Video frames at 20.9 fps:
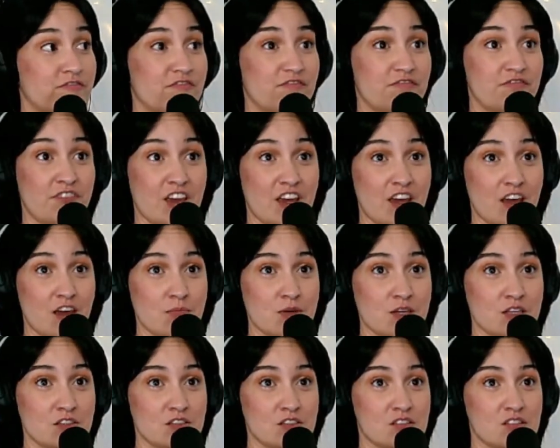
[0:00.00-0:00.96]

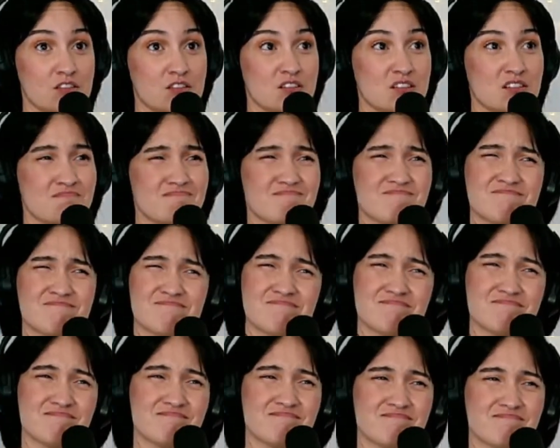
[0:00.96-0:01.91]
Famous?
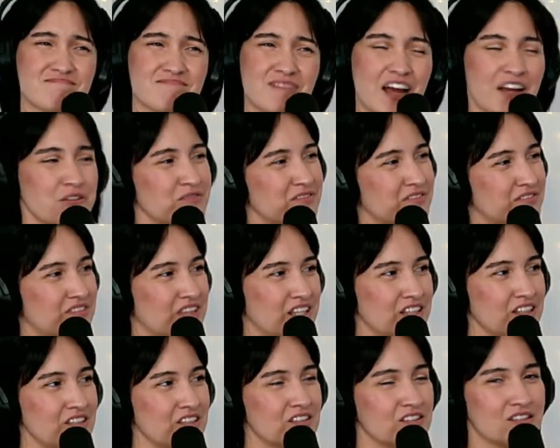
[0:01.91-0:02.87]
I don't
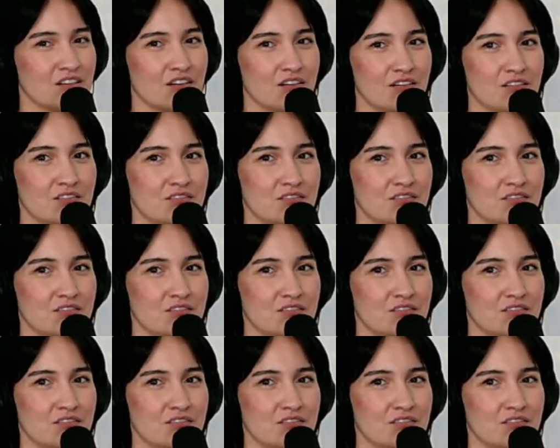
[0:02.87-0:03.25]
think so.